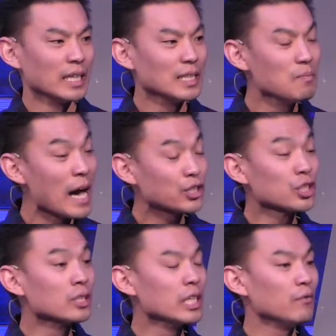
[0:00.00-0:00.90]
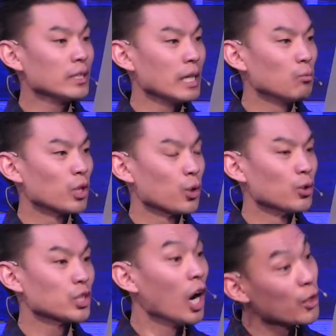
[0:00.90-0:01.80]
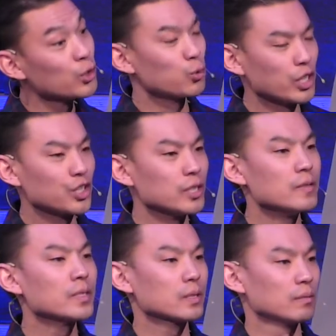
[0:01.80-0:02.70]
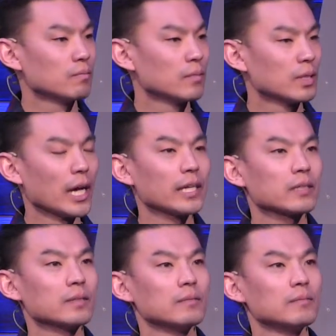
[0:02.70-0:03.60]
Imagine living in one of those other regions like